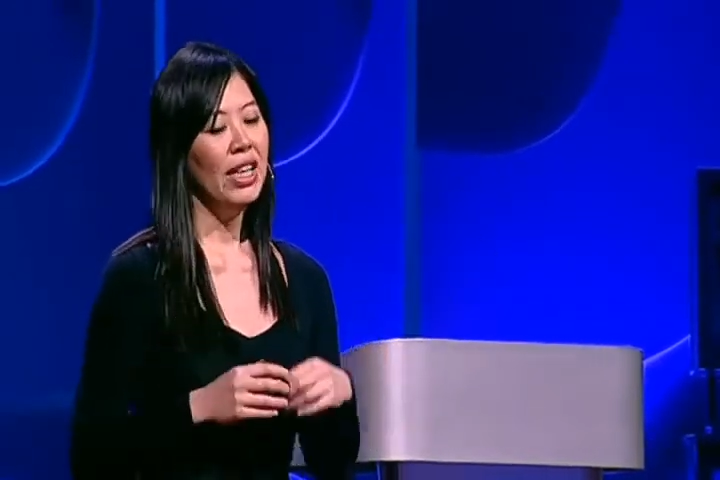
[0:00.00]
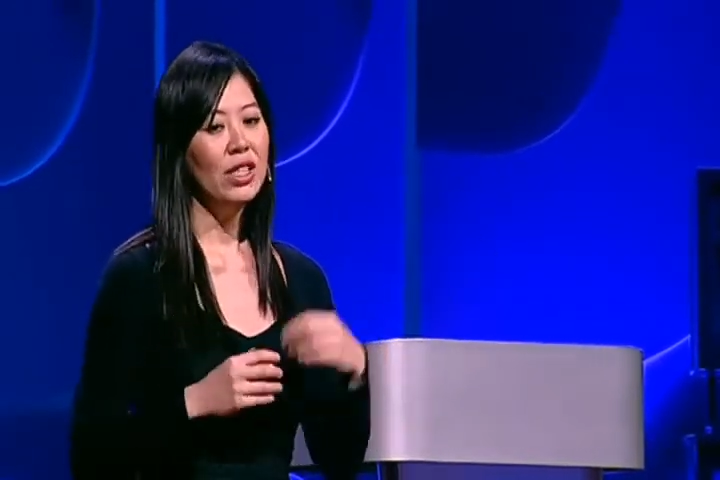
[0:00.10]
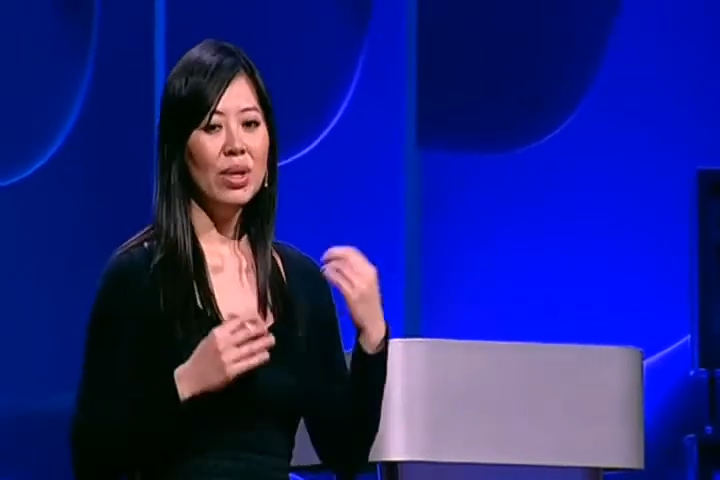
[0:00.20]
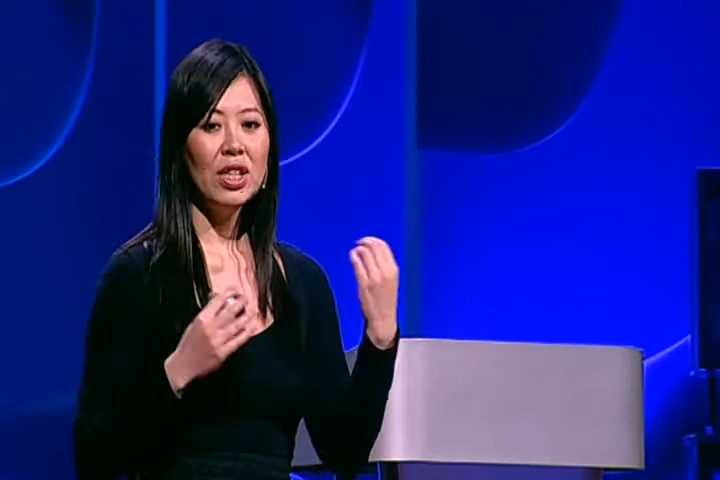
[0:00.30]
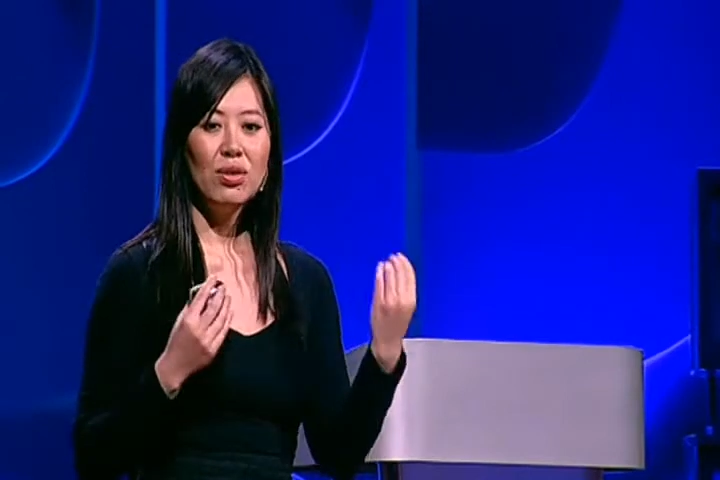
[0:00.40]

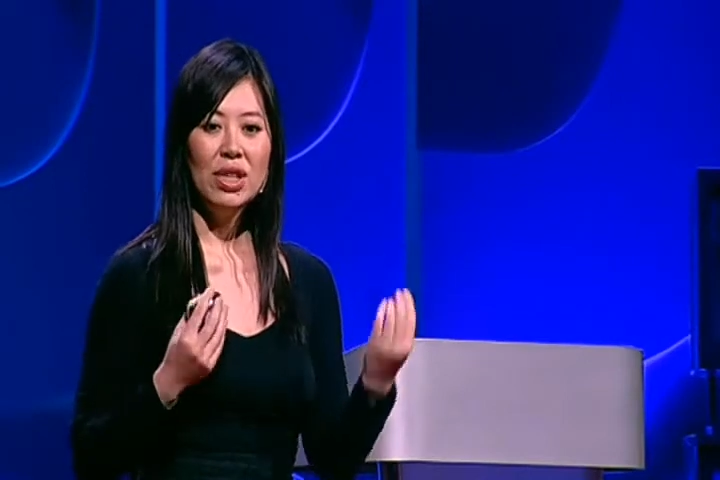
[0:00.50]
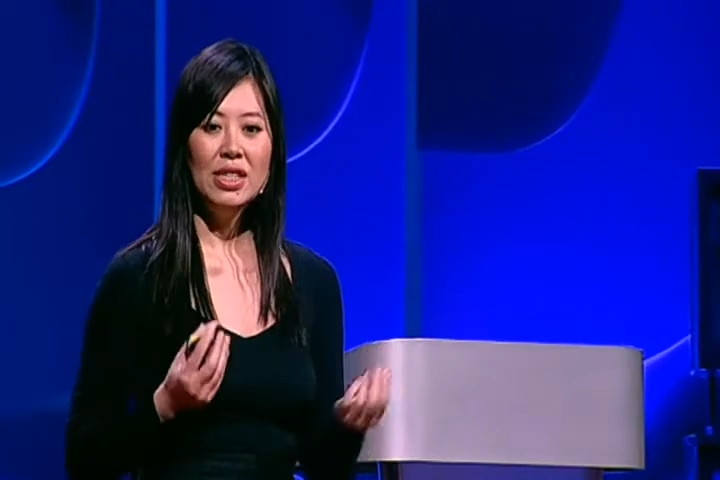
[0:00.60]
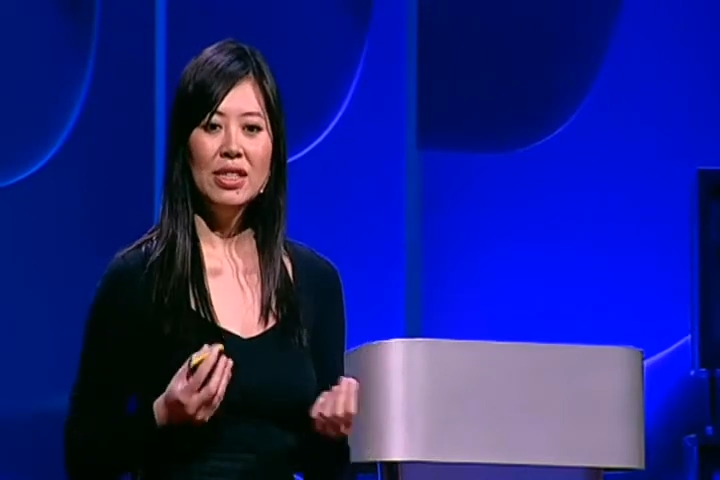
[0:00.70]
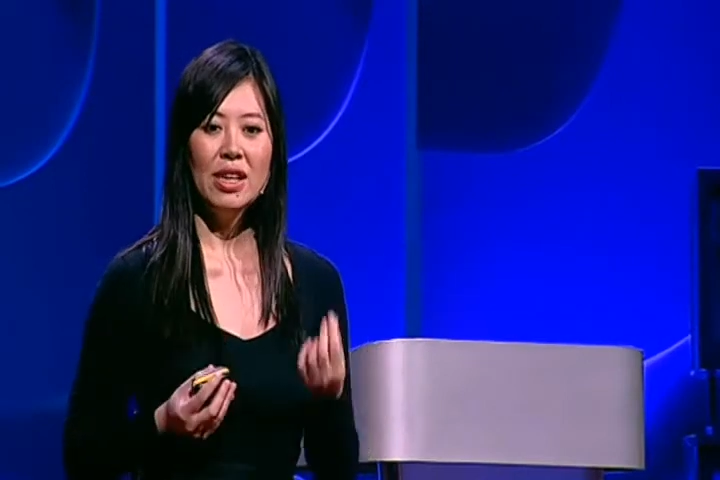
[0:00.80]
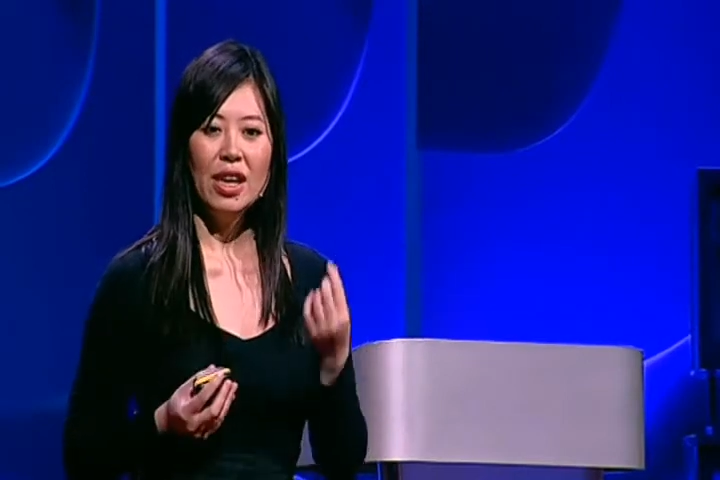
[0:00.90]
and to
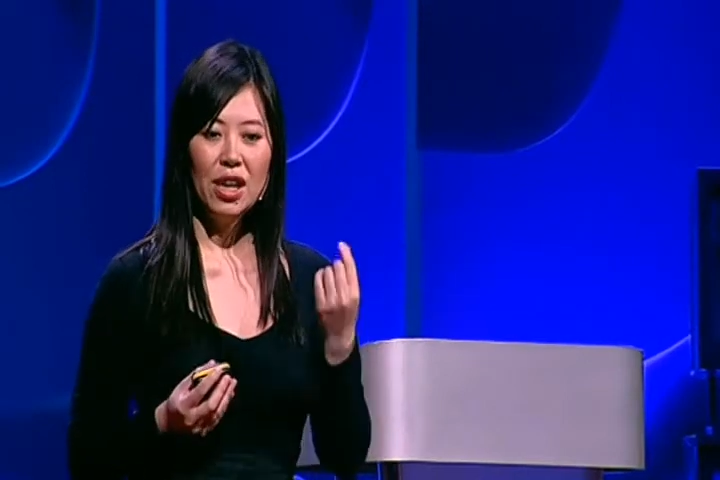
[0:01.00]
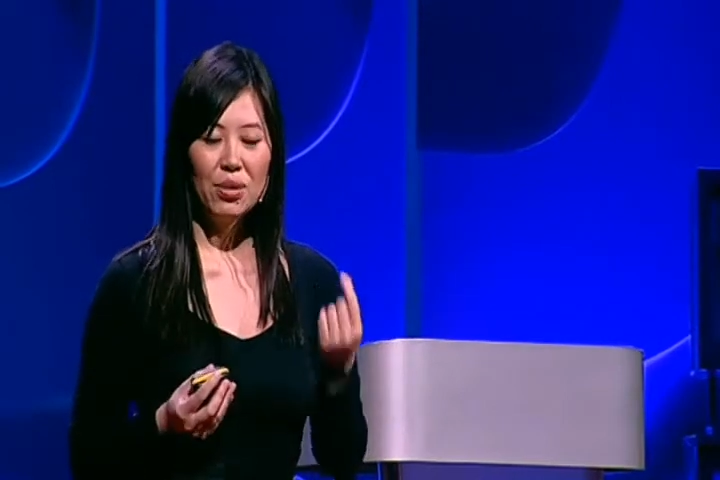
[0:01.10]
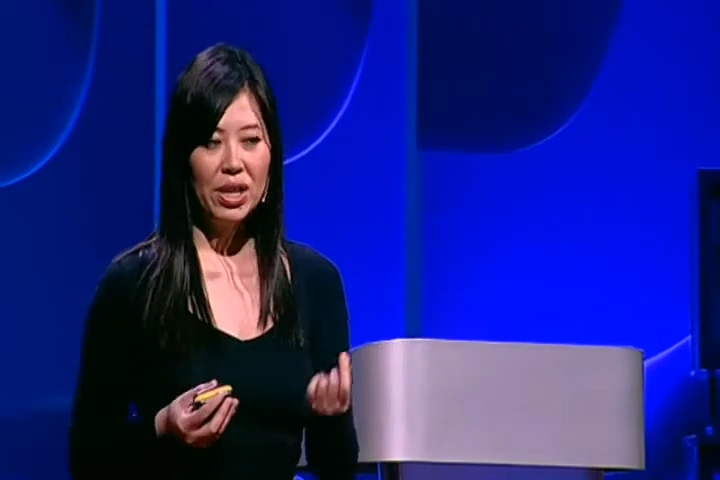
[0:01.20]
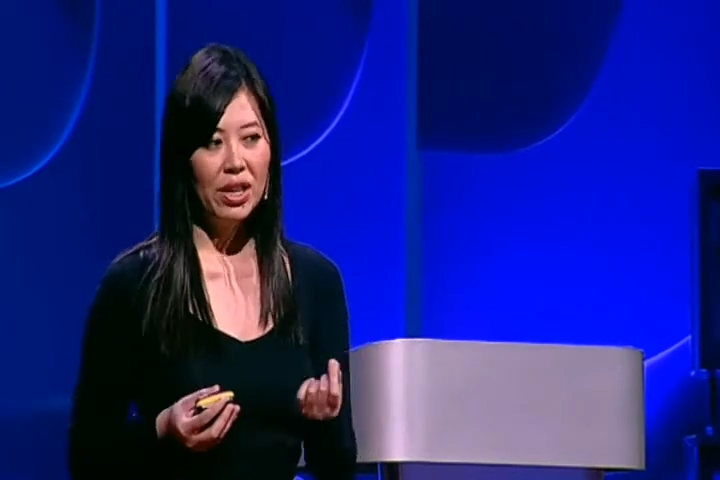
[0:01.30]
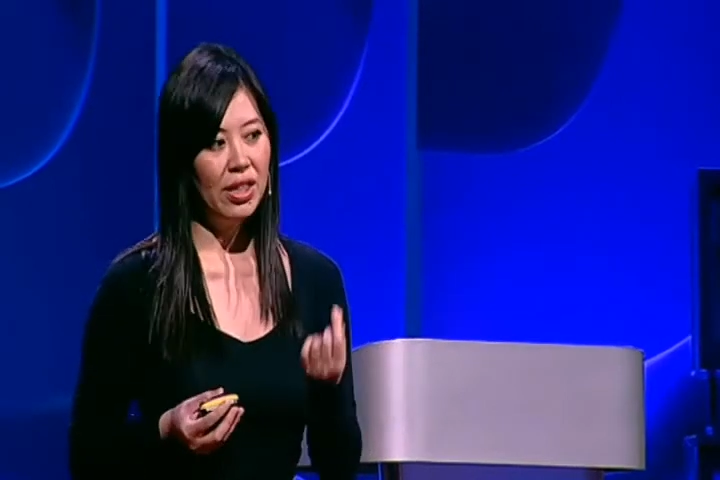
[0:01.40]
increase the
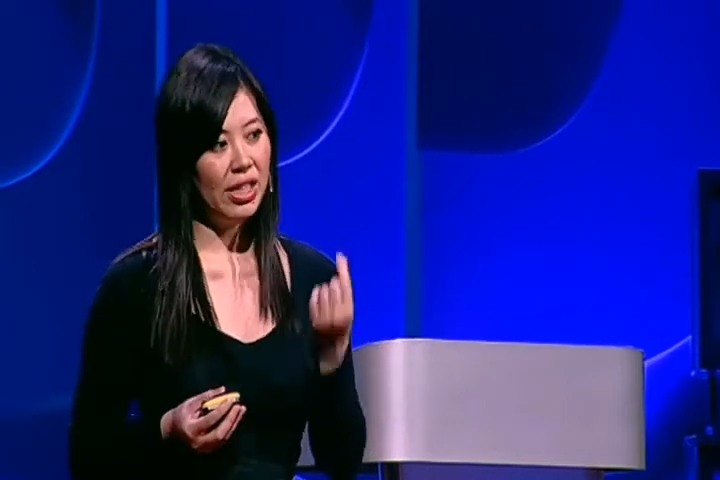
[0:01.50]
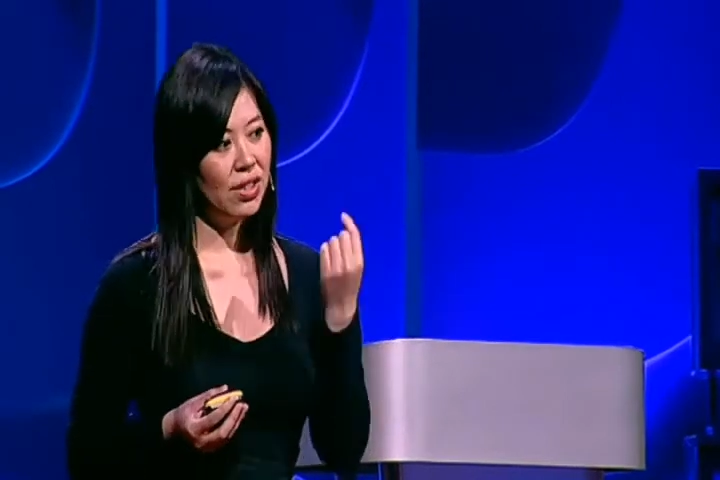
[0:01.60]
area